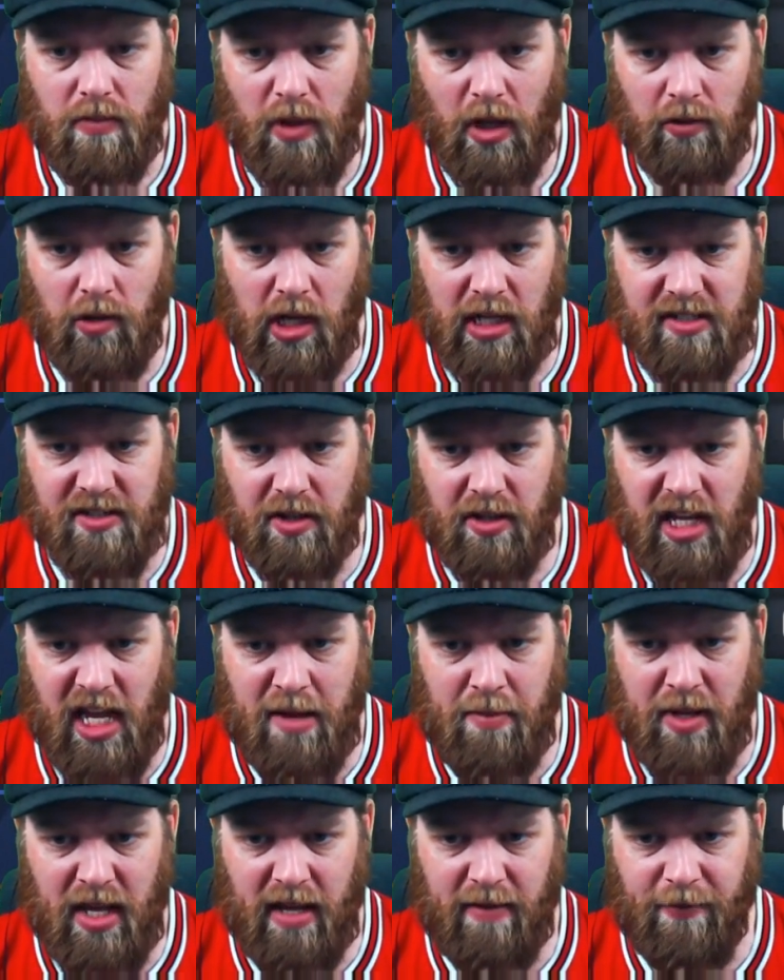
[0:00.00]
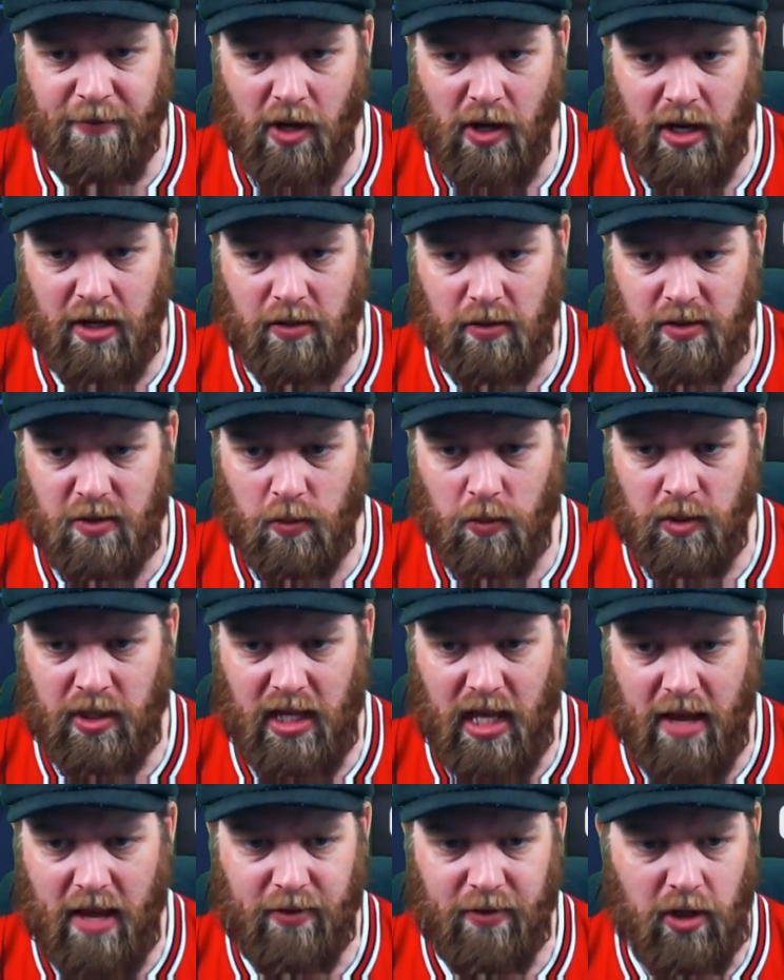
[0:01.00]
All right, so the NBA Finals, we
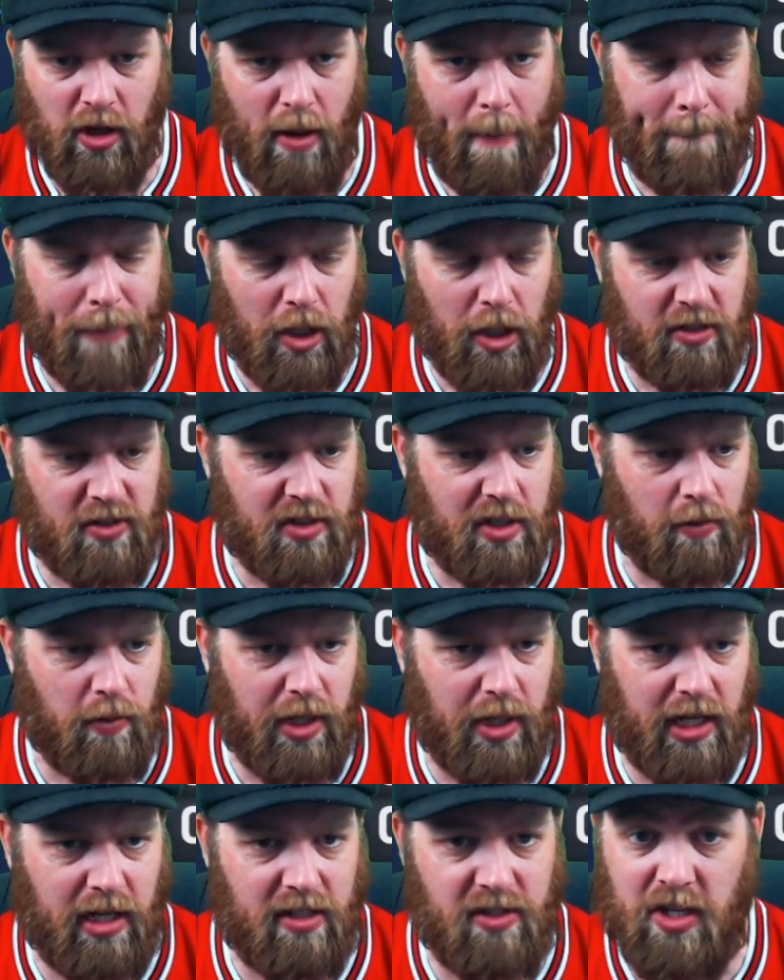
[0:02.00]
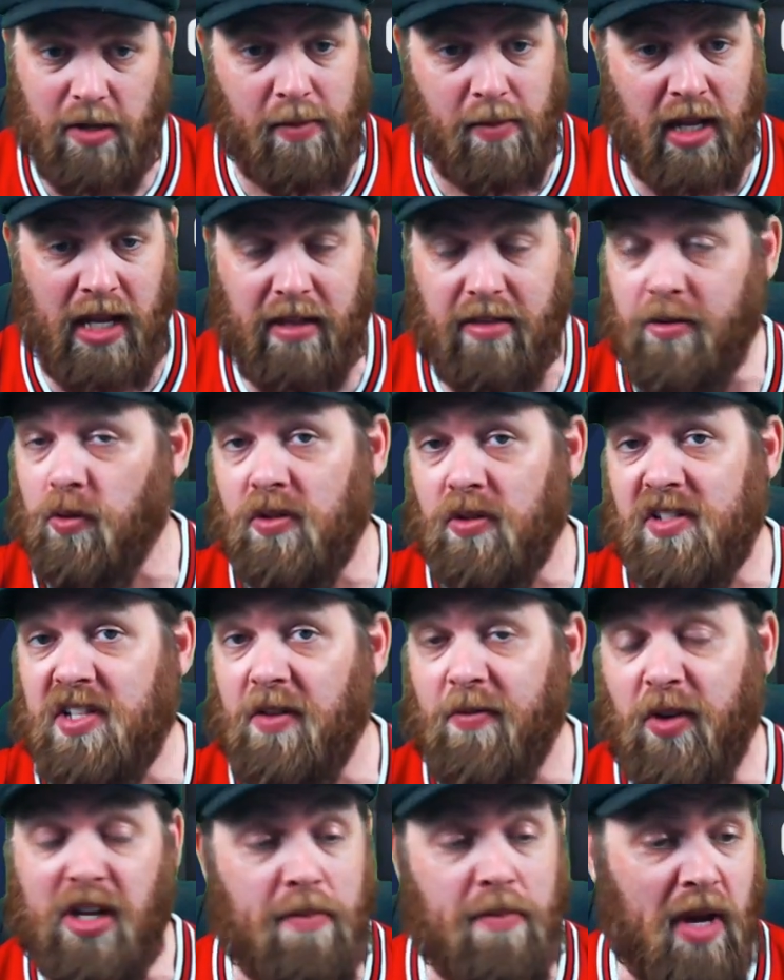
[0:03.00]
have got Boston. We're going to simulate through and see
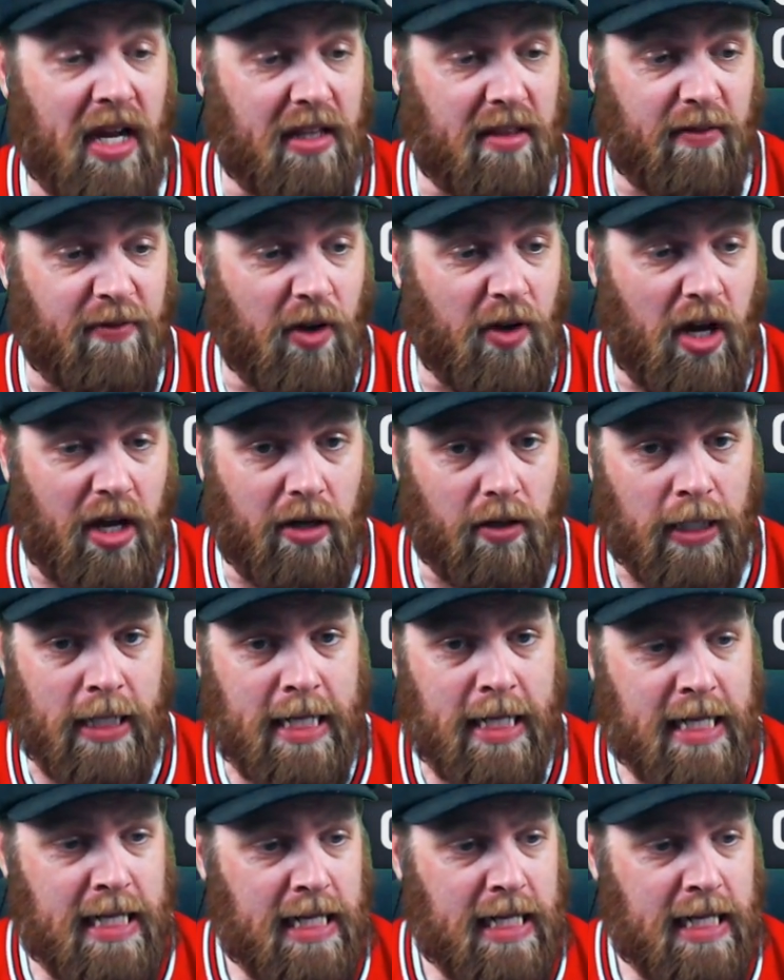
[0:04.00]
if we can make the final.